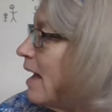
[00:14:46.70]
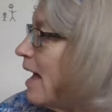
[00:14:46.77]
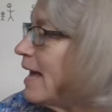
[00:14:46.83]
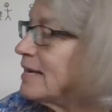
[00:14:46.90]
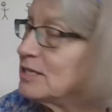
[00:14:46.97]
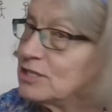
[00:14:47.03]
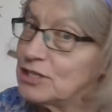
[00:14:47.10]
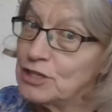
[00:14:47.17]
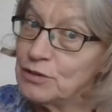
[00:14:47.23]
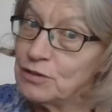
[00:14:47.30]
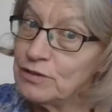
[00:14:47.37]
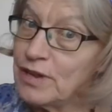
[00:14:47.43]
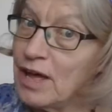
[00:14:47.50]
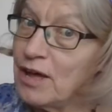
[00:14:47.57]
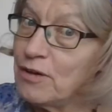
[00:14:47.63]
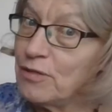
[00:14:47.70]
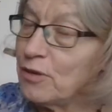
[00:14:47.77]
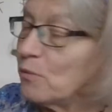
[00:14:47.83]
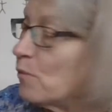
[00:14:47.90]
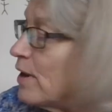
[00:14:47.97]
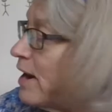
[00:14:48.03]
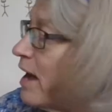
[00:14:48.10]
And you'll know
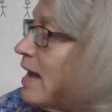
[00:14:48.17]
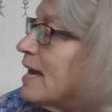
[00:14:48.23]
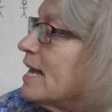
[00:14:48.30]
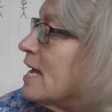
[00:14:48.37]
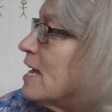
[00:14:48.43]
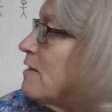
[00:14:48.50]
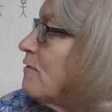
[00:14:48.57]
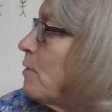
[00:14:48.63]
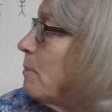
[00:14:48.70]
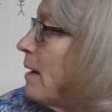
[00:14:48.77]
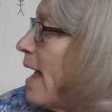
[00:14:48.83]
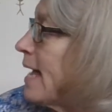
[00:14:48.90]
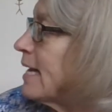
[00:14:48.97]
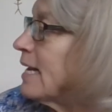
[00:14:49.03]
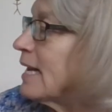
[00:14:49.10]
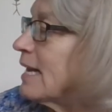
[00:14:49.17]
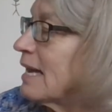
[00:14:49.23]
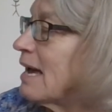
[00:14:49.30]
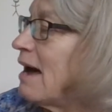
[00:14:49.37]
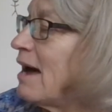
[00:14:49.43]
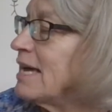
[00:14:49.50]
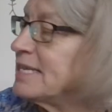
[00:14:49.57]
that when I leave a blank,
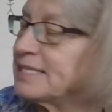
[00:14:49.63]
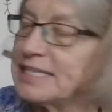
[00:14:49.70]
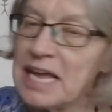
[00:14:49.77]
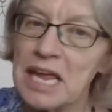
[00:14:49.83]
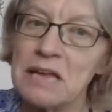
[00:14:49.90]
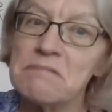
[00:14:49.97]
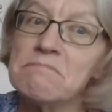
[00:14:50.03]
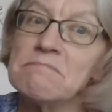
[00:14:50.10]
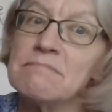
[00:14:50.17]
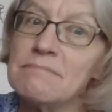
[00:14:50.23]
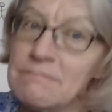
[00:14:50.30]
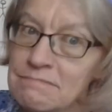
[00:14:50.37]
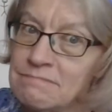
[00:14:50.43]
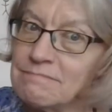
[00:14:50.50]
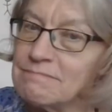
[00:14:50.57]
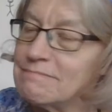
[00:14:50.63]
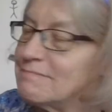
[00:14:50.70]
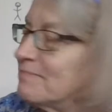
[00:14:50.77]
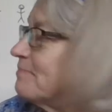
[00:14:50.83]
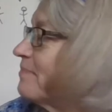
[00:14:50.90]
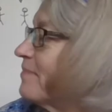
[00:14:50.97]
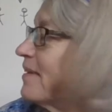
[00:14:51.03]
I say
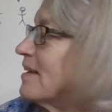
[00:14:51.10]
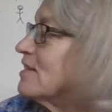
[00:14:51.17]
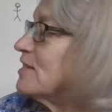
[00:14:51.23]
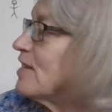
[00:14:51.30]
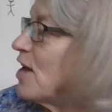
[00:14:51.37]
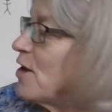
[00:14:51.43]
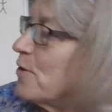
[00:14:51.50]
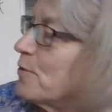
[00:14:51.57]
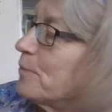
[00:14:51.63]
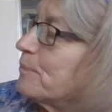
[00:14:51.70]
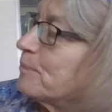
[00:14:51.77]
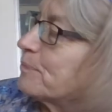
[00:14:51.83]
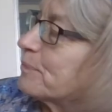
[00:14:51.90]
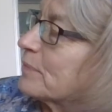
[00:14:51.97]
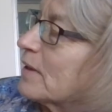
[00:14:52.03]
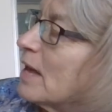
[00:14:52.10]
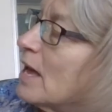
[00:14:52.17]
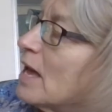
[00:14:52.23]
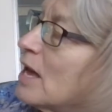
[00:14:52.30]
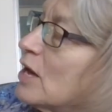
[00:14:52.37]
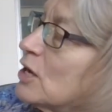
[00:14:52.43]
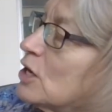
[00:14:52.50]
So,
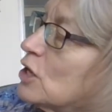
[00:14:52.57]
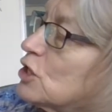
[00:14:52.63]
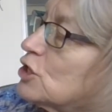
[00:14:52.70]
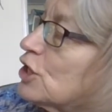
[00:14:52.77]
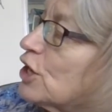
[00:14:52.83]
to